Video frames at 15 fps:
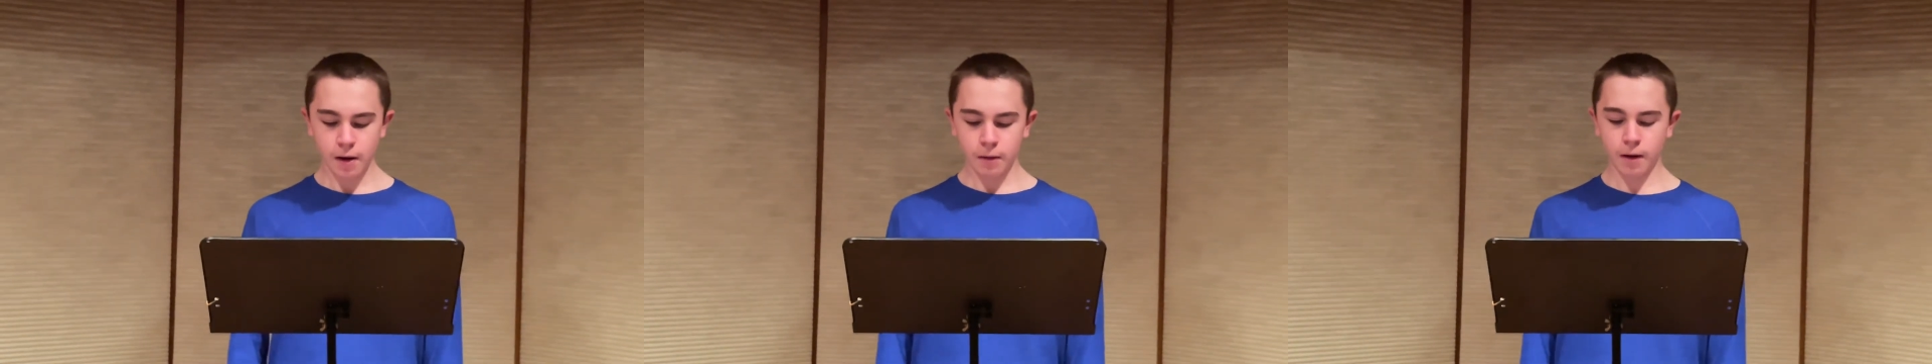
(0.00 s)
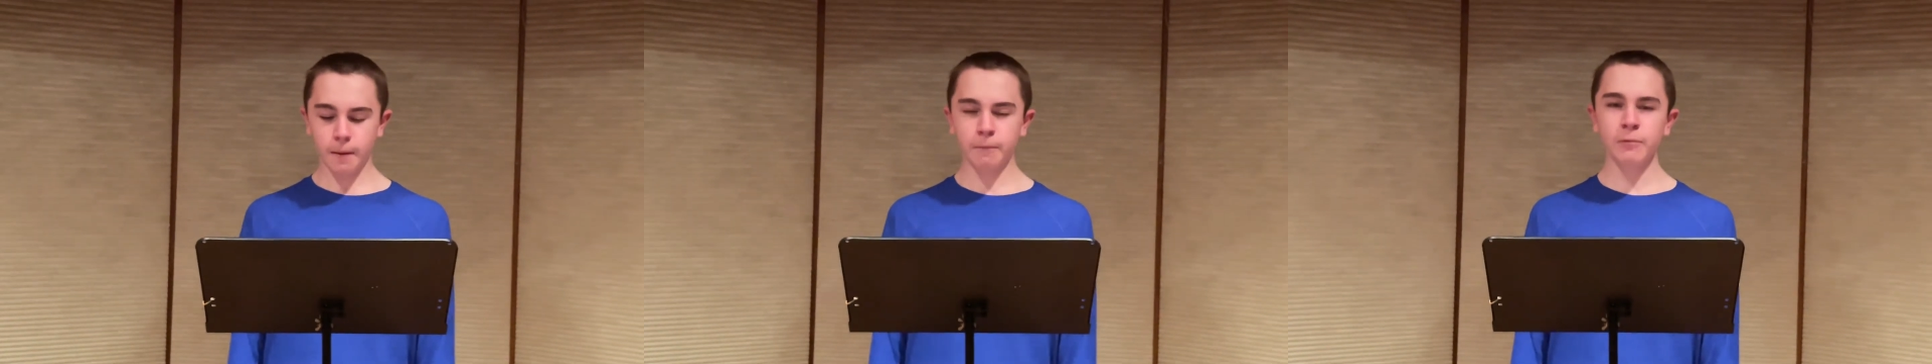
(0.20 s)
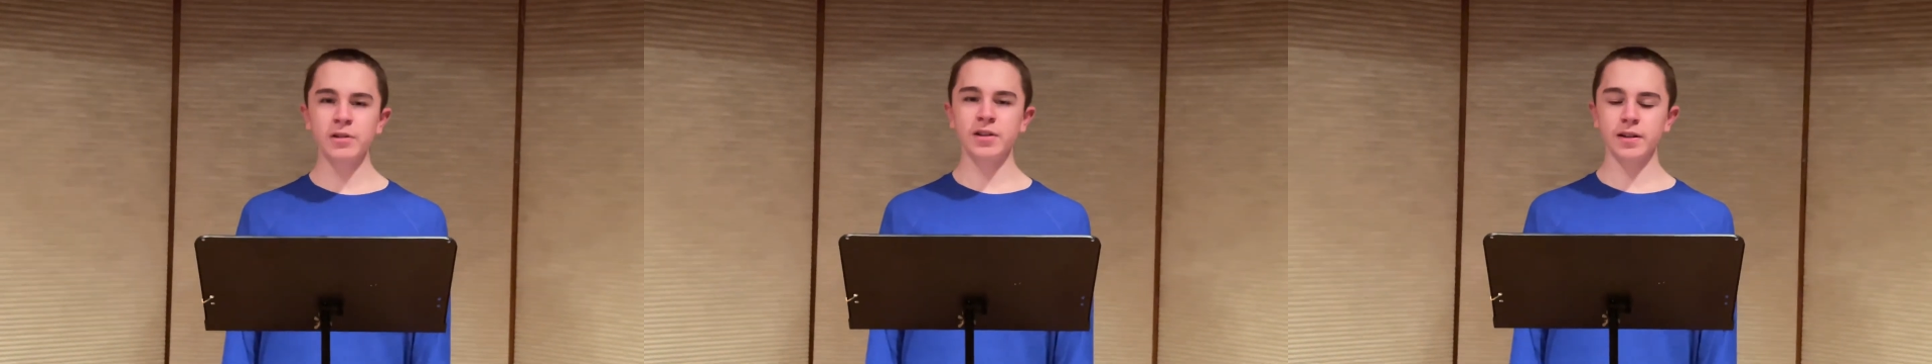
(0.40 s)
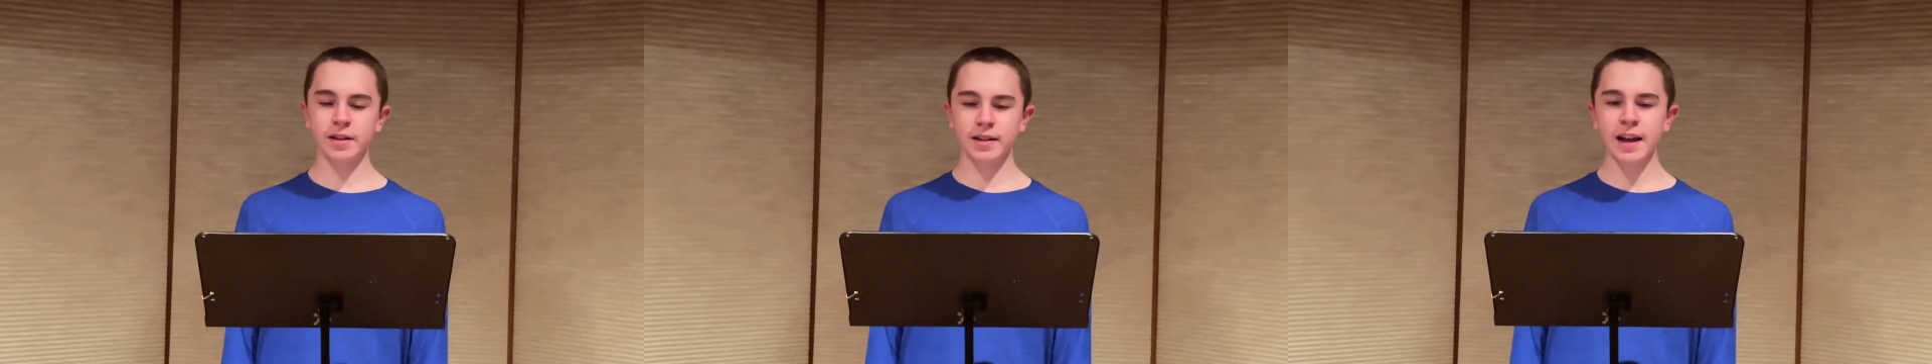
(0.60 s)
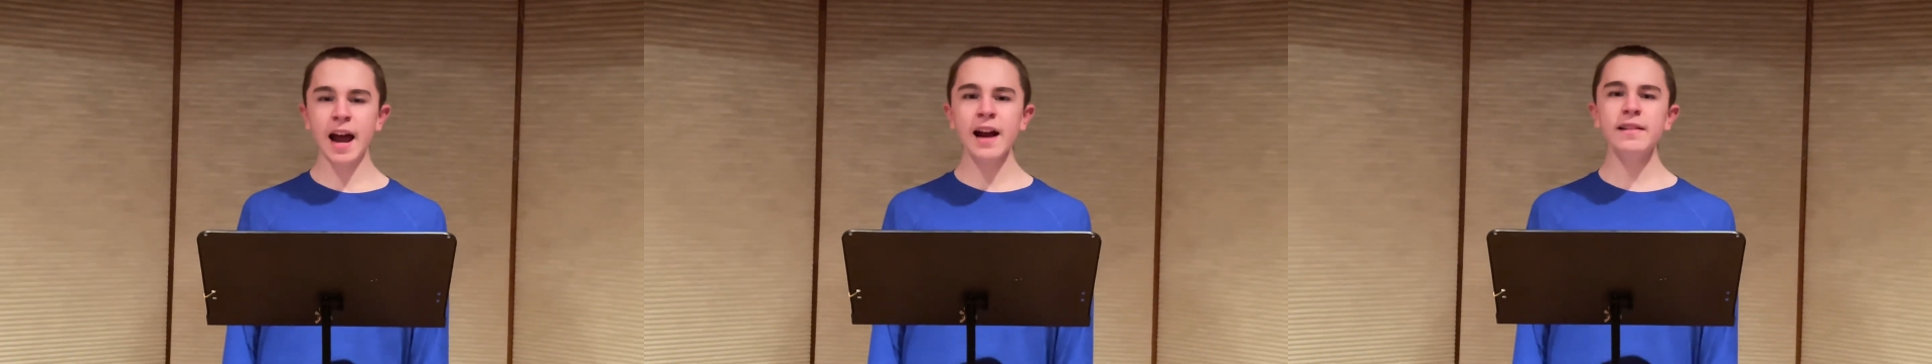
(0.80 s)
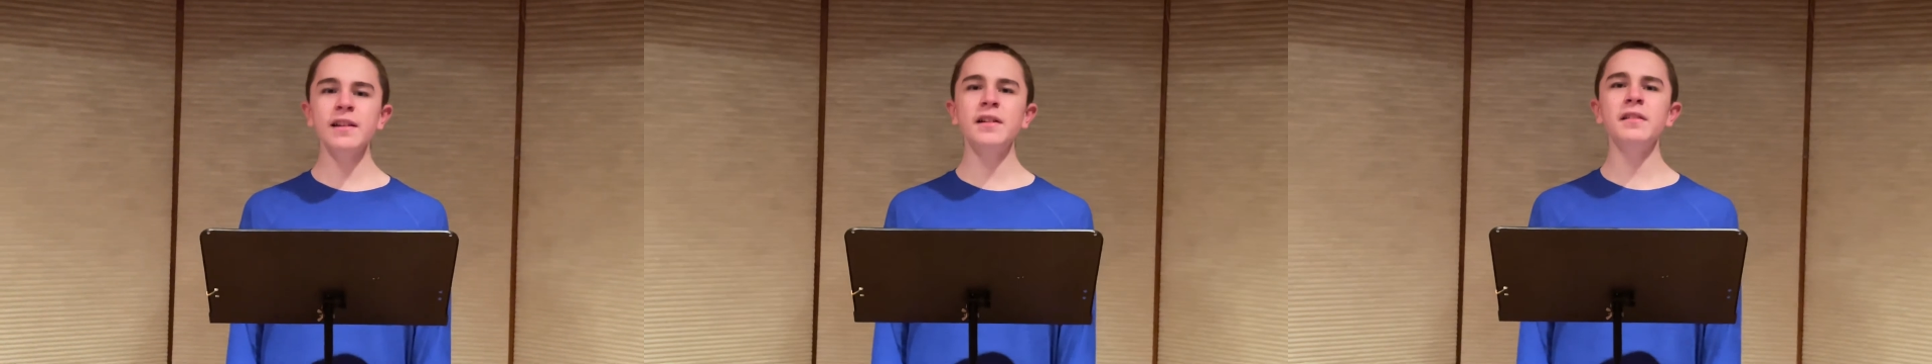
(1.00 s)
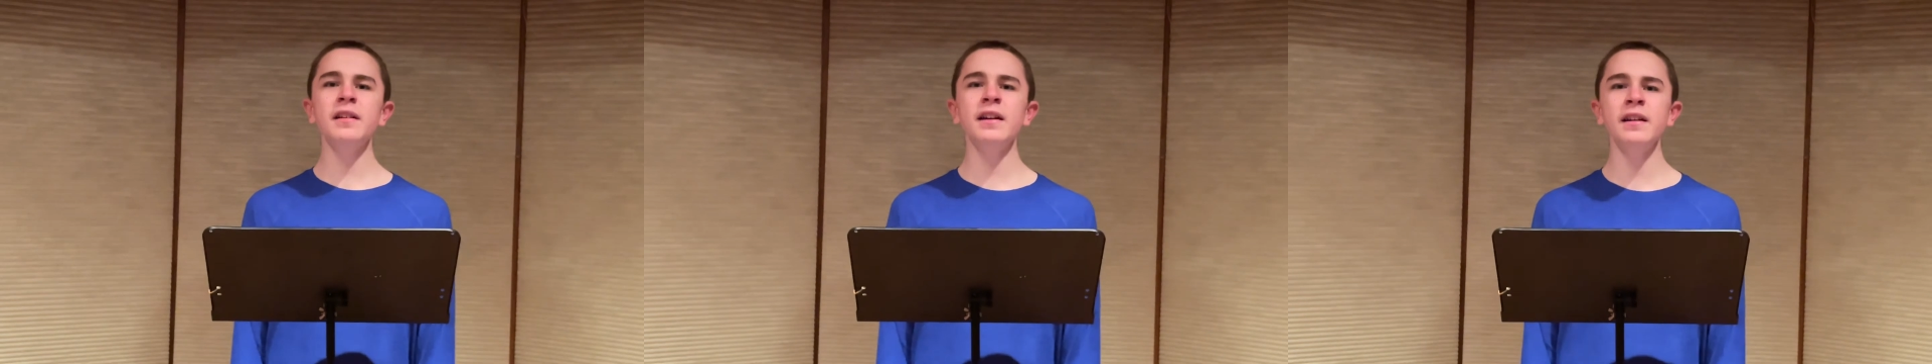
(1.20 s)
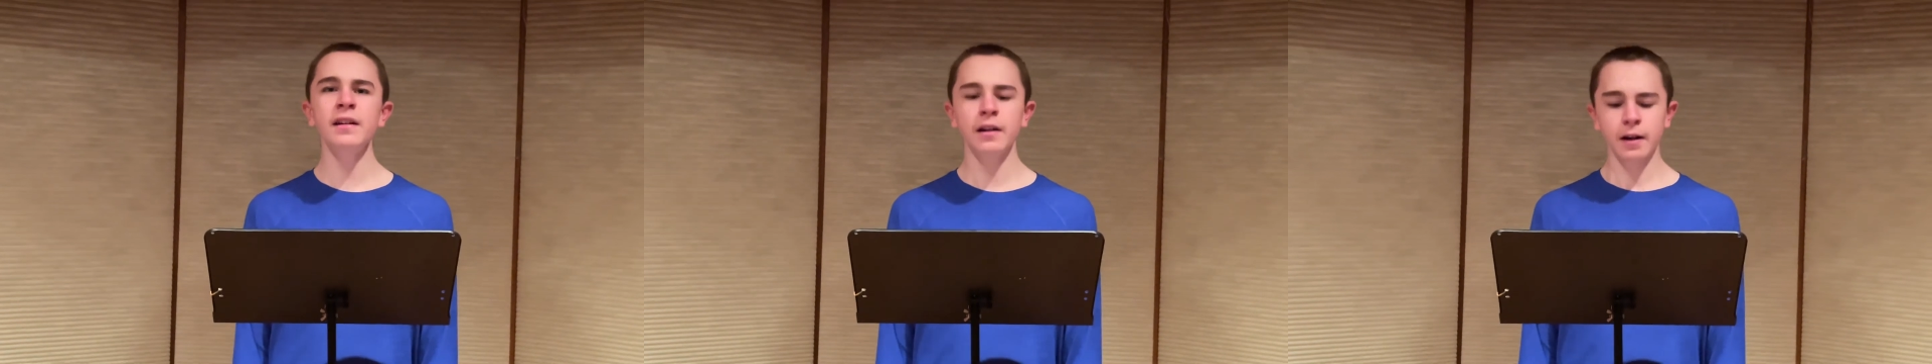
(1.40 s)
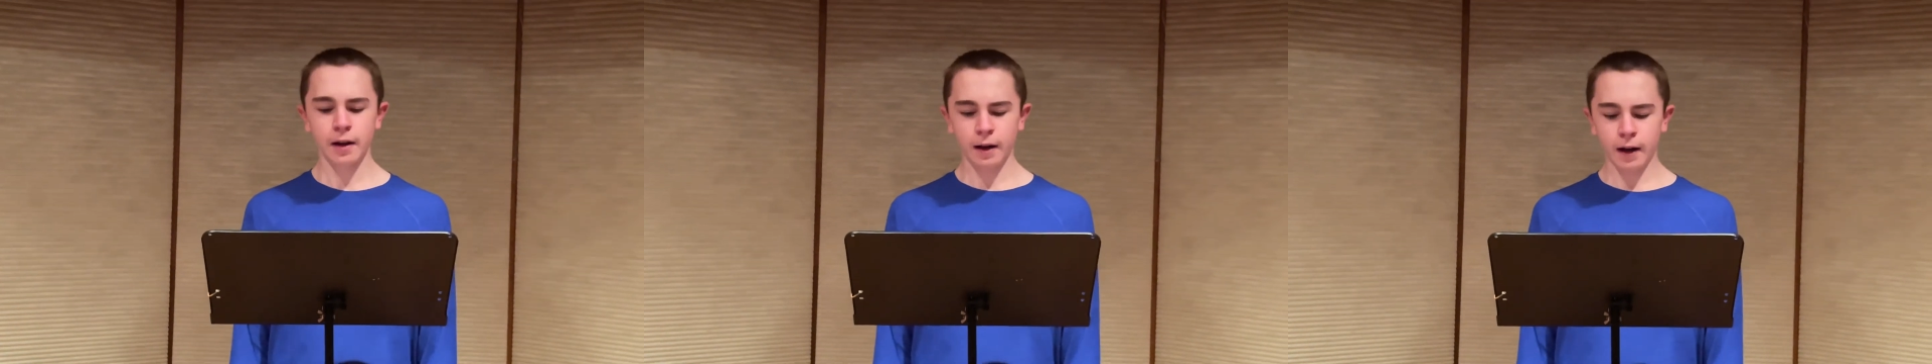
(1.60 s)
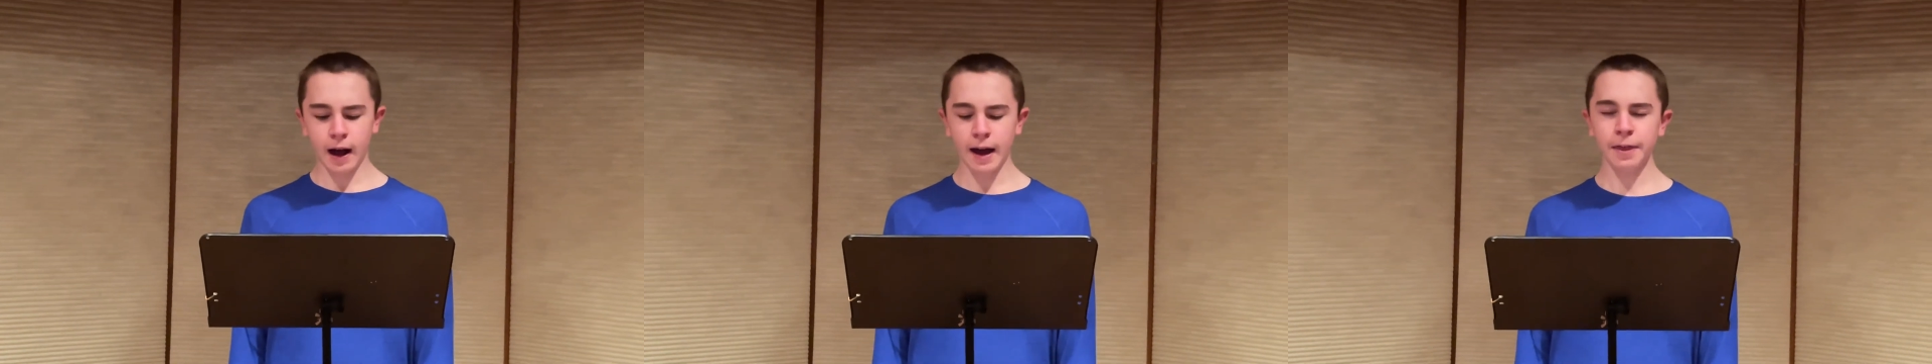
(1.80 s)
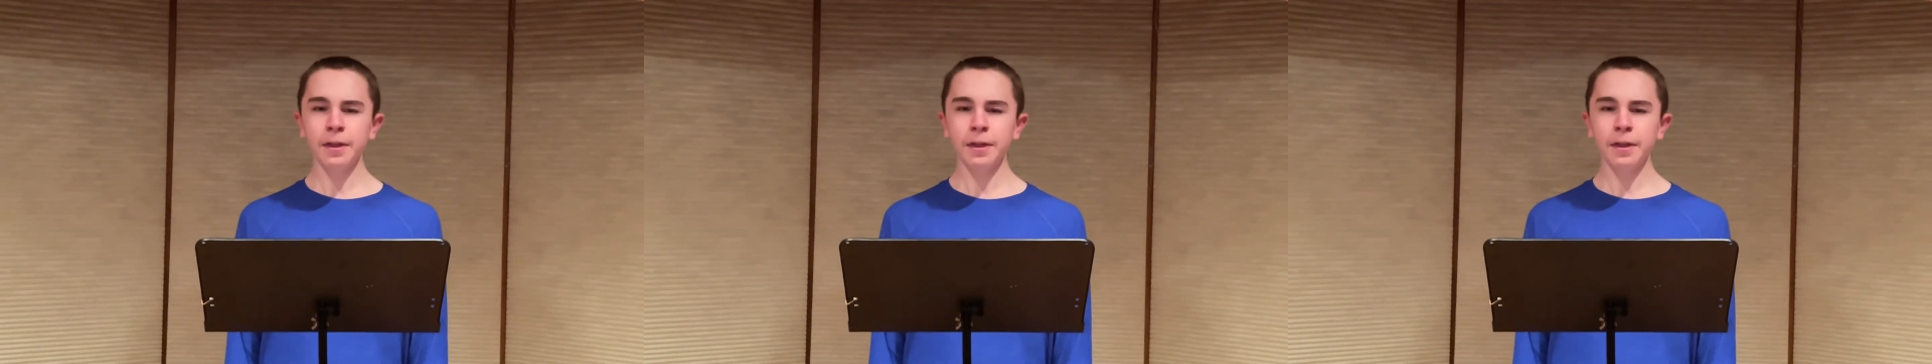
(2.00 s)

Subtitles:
which is I